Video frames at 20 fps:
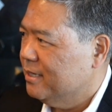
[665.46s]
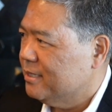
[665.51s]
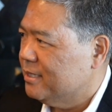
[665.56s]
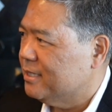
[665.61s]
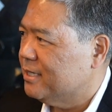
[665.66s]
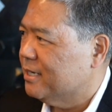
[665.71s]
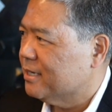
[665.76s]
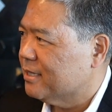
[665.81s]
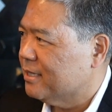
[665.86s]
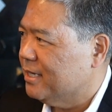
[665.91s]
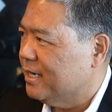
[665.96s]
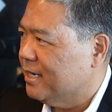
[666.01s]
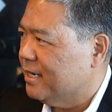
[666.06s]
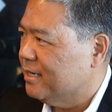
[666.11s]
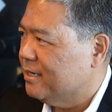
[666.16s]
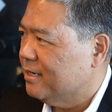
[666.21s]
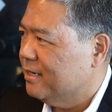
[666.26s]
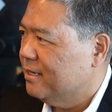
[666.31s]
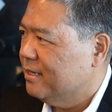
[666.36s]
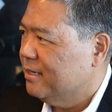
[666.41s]
deduct
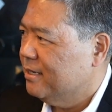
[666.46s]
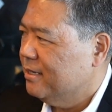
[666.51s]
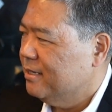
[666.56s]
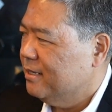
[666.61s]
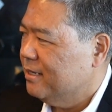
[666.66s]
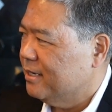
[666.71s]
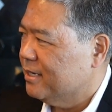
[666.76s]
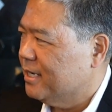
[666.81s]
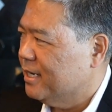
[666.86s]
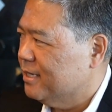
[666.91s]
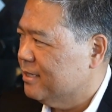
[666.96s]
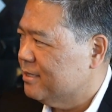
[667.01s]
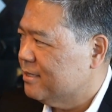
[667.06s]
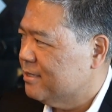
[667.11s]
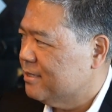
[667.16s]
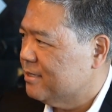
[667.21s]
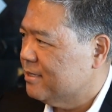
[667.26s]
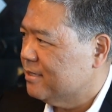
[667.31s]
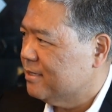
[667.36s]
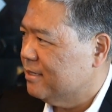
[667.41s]
that
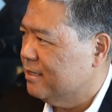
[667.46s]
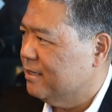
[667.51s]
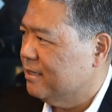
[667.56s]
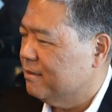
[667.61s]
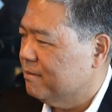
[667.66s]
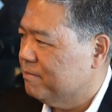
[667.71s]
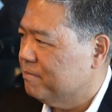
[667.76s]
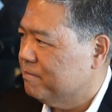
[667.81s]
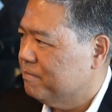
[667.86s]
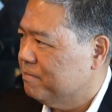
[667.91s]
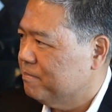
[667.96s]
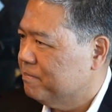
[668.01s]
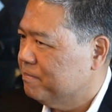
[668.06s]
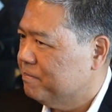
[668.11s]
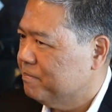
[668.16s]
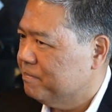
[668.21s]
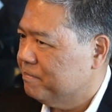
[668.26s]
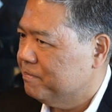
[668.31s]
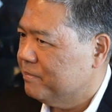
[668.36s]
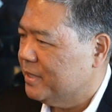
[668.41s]
against
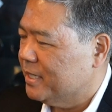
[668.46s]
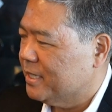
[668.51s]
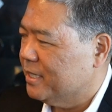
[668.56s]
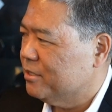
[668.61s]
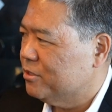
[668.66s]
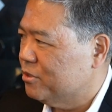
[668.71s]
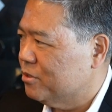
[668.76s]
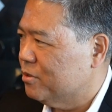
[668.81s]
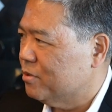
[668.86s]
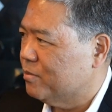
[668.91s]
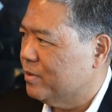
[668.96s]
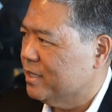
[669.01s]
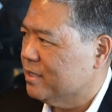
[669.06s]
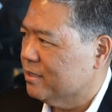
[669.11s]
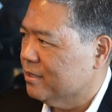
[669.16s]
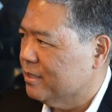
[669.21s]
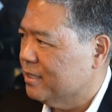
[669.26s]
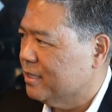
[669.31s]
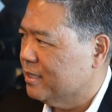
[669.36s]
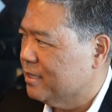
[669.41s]
your
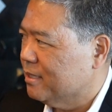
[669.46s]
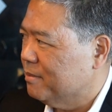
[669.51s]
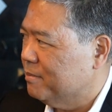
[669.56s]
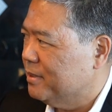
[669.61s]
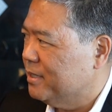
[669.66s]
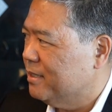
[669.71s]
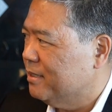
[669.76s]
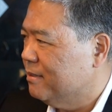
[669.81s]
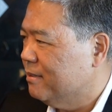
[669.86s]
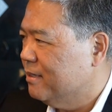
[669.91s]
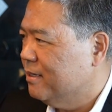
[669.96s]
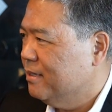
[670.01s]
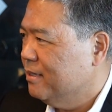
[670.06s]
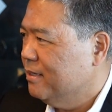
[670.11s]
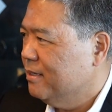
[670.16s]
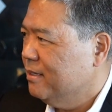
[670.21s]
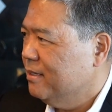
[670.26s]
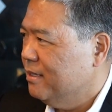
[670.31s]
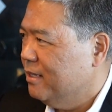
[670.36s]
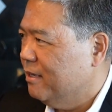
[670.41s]
rental income. And
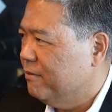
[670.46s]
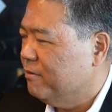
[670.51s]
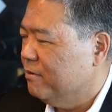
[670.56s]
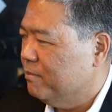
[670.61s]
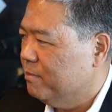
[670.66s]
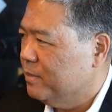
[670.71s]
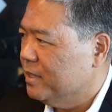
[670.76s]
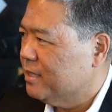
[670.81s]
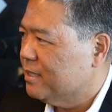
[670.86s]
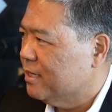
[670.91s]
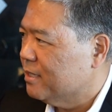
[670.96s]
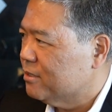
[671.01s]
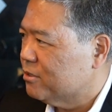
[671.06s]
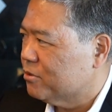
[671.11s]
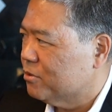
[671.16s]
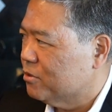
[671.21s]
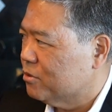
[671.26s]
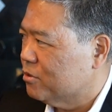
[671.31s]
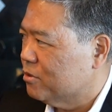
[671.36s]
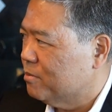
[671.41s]
if you meet that
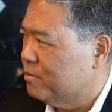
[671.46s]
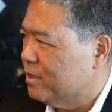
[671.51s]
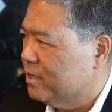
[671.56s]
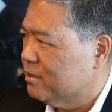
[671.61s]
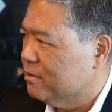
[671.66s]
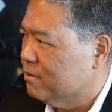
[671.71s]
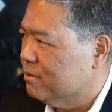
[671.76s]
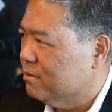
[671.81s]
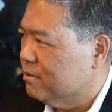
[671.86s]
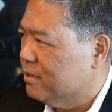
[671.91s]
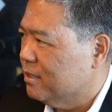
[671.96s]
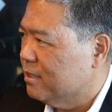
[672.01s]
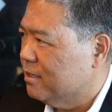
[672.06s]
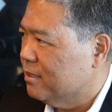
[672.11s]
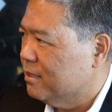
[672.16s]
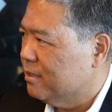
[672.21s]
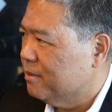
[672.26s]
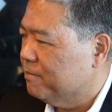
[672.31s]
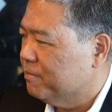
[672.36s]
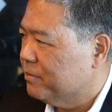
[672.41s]
short-term
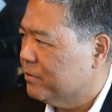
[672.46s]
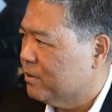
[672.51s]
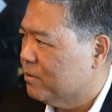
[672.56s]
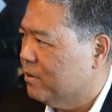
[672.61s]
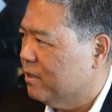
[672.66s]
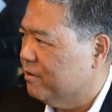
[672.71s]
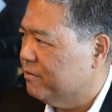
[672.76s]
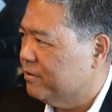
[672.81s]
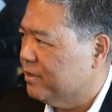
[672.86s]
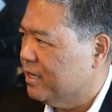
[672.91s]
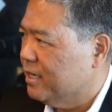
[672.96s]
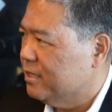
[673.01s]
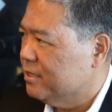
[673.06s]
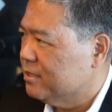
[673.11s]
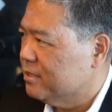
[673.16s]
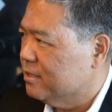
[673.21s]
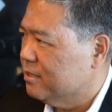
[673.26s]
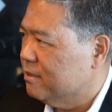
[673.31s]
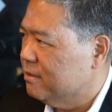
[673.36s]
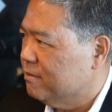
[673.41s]
rental
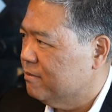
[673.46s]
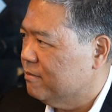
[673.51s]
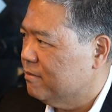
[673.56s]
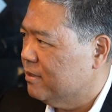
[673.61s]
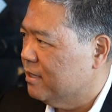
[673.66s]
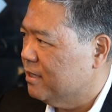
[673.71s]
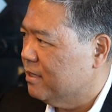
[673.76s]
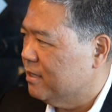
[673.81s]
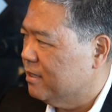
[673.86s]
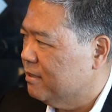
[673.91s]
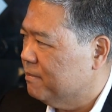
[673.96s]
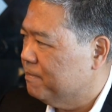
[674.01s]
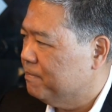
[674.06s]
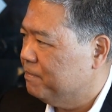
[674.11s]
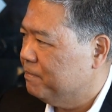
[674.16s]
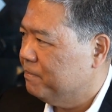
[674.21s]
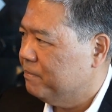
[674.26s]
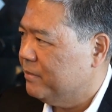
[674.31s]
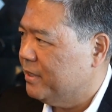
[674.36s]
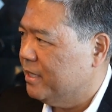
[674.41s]
qualification,
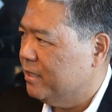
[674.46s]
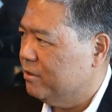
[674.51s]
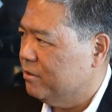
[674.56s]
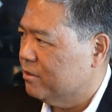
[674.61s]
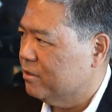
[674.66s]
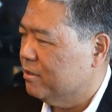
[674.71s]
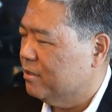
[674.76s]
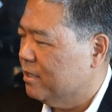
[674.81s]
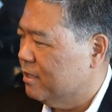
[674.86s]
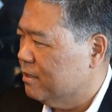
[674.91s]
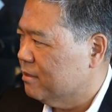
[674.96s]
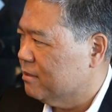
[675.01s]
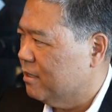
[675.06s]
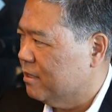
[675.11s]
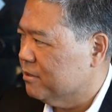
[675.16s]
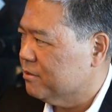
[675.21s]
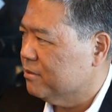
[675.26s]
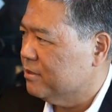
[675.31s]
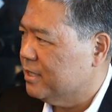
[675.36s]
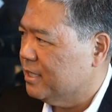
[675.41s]
then you could
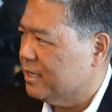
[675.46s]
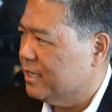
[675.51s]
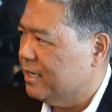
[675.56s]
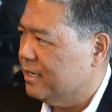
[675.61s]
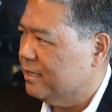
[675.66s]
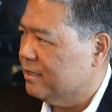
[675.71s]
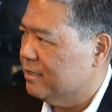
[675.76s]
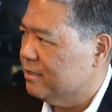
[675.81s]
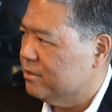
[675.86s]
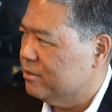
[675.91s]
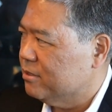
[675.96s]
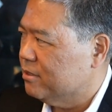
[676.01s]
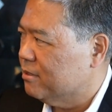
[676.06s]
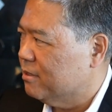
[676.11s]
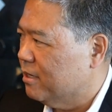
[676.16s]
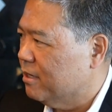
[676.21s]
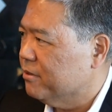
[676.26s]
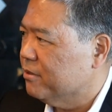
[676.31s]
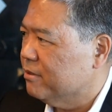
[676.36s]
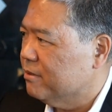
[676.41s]
also take that against
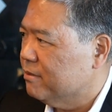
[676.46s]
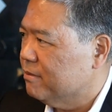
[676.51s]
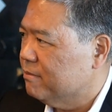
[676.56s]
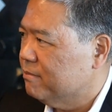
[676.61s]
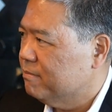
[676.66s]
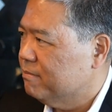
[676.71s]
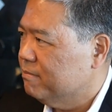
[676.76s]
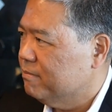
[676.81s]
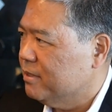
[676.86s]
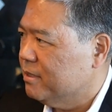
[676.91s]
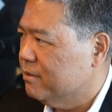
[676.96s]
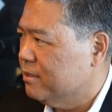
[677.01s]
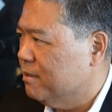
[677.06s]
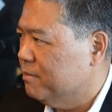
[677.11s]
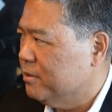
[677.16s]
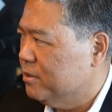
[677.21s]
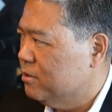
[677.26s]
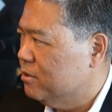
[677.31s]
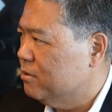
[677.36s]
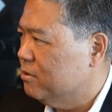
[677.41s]
your other
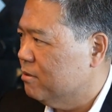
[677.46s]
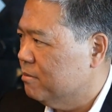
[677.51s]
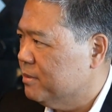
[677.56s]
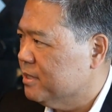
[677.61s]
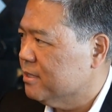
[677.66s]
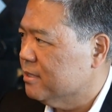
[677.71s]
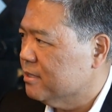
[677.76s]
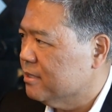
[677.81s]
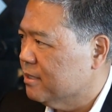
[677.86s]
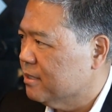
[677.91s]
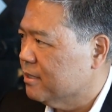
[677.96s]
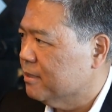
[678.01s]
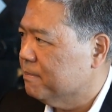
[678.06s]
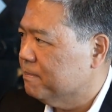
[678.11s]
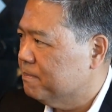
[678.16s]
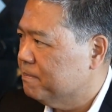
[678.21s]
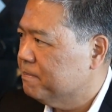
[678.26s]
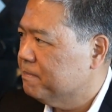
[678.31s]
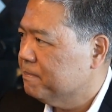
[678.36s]
W-2 or business income.